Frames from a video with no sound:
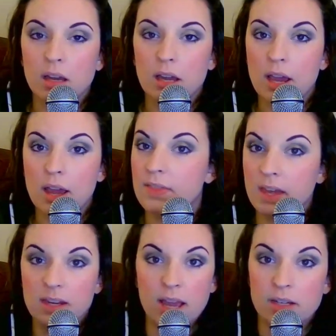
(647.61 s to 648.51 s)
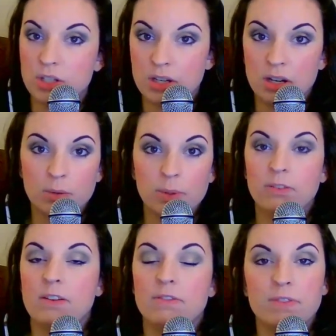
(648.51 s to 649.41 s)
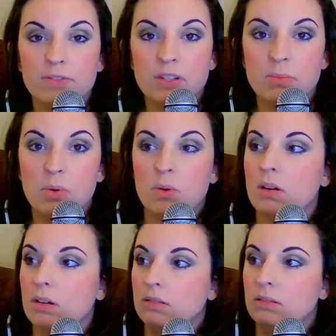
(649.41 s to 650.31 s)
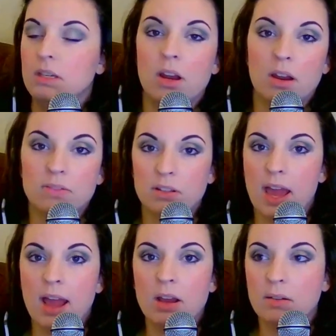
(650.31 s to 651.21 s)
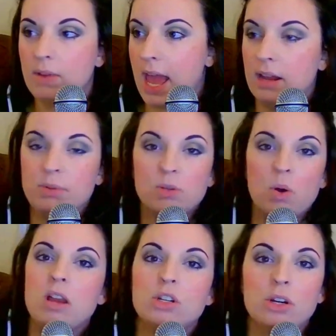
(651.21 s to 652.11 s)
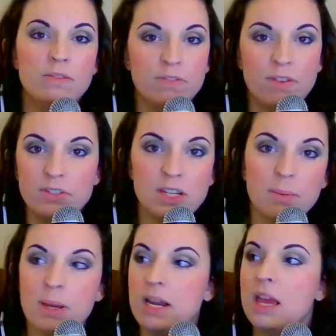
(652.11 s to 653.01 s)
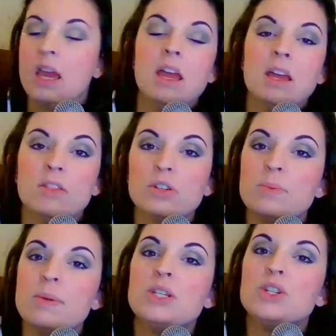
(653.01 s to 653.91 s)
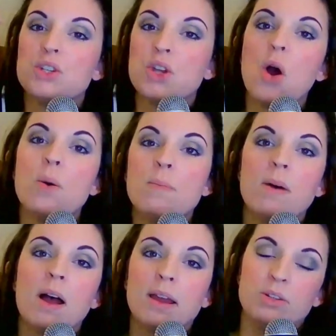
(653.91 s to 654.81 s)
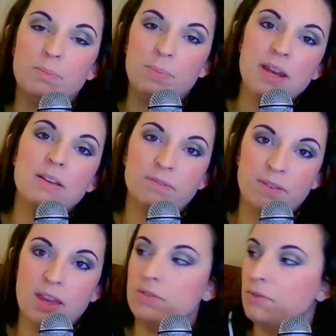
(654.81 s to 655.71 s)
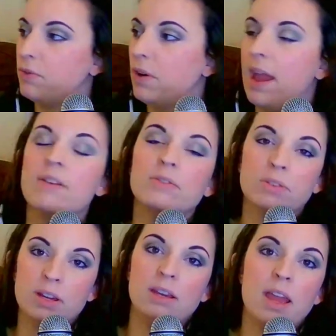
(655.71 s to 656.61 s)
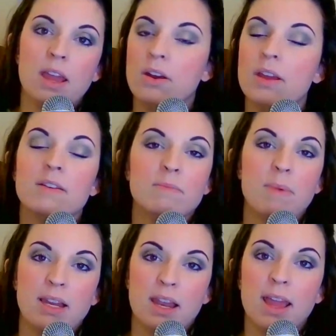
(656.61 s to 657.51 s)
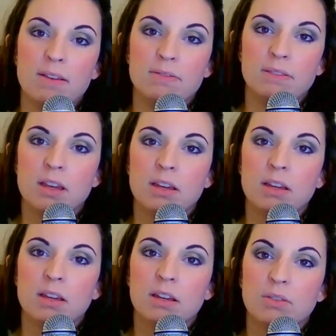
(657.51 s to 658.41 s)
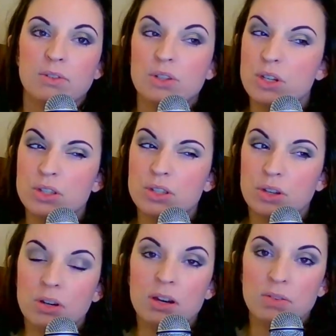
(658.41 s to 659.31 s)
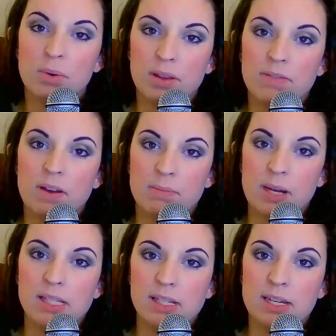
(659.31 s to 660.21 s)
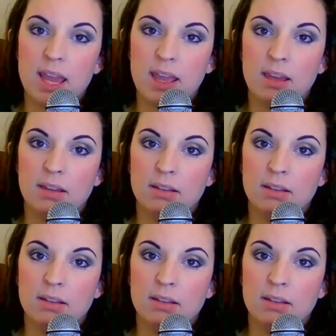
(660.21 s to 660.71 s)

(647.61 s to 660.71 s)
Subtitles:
And then next year I would have read 50 more. Year after that, add up to 150. I mean, there's going to be so much benefit for every area of my life for just 30 to 45 minutes a day.